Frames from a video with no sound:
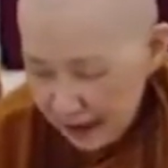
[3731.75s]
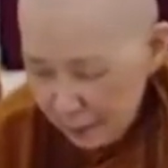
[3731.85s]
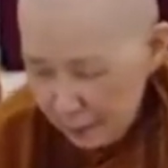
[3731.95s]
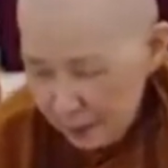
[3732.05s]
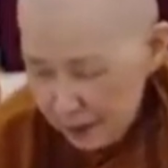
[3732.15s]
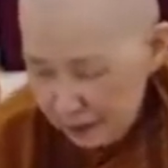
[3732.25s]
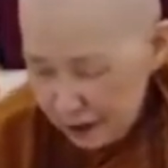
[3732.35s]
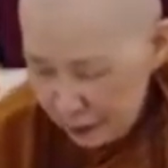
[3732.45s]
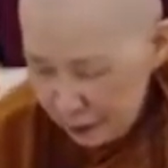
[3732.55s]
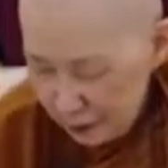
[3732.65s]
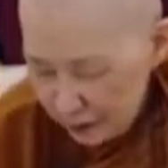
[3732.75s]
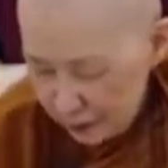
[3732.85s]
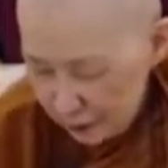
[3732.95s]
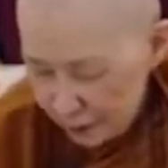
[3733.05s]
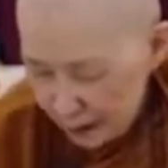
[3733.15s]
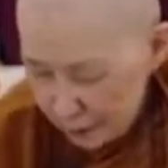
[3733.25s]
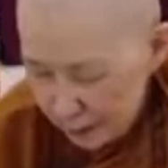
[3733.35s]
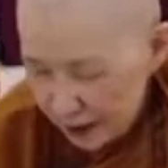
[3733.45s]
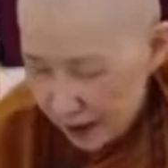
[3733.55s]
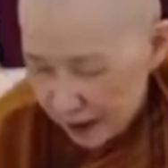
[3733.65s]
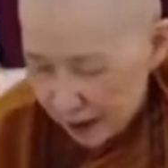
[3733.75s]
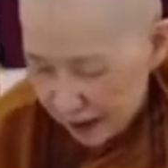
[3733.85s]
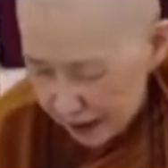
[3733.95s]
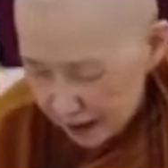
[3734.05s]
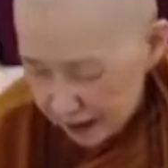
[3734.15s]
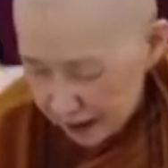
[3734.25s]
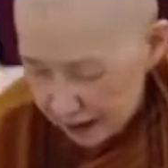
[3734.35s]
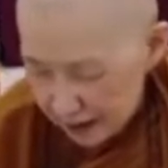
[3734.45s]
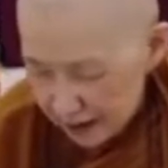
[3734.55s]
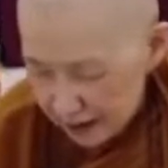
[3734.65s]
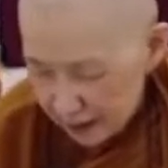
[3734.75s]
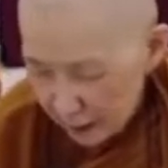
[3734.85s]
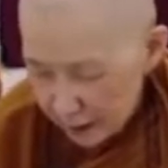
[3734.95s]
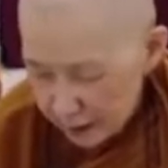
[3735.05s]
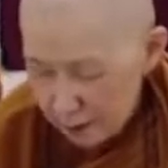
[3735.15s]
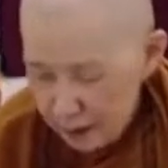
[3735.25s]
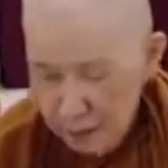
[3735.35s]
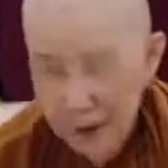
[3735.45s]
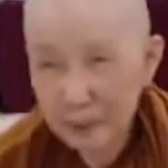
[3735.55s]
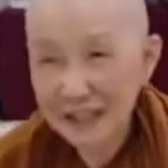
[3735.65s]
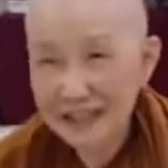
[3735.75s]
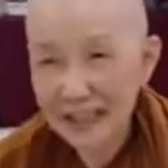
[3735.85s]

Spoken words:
Most of us knew what happened, and it all seems to be a blessing,